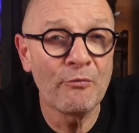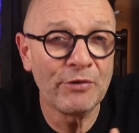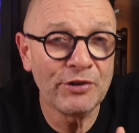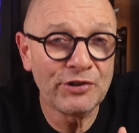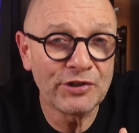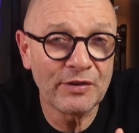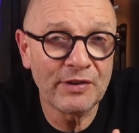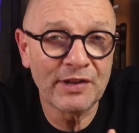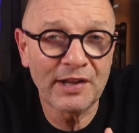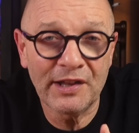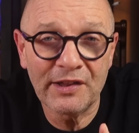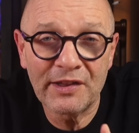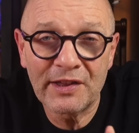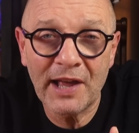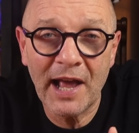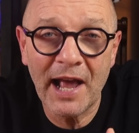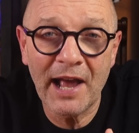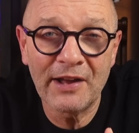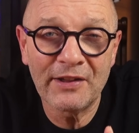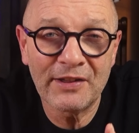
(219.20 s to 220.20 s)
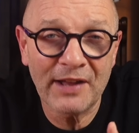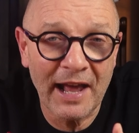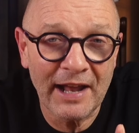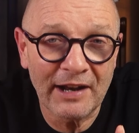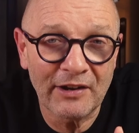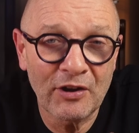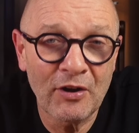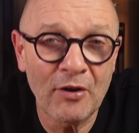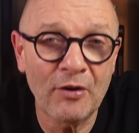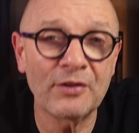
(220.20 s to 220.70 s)
reducing size
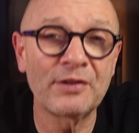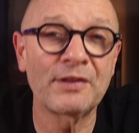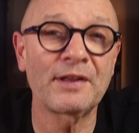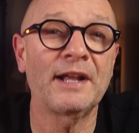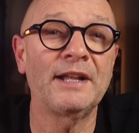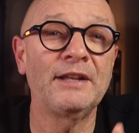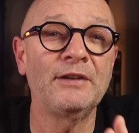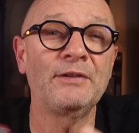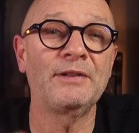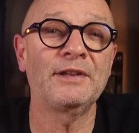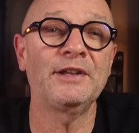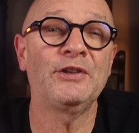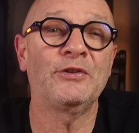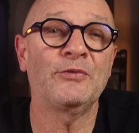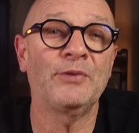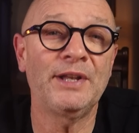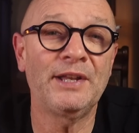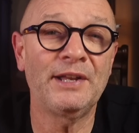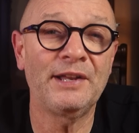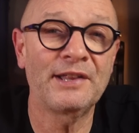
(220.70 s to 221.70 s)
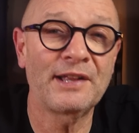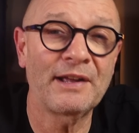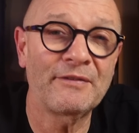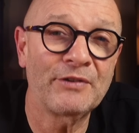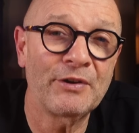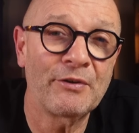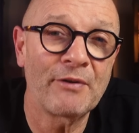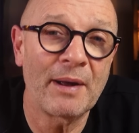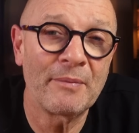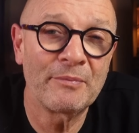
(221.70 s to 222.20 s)
and cost and losing
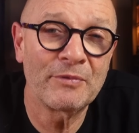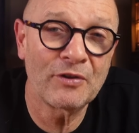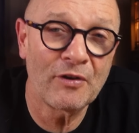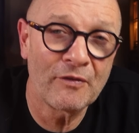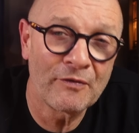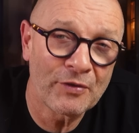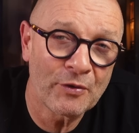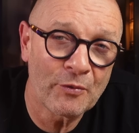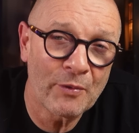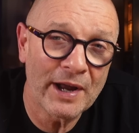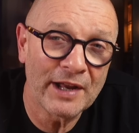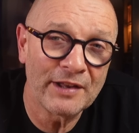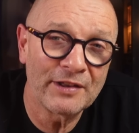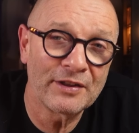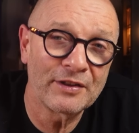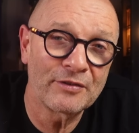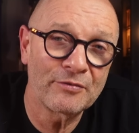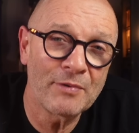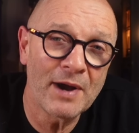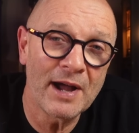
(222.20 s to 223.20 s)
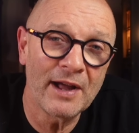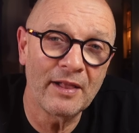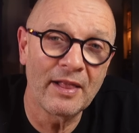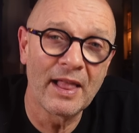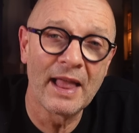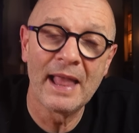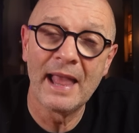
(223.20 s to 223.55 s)
27 grams off the weight as well.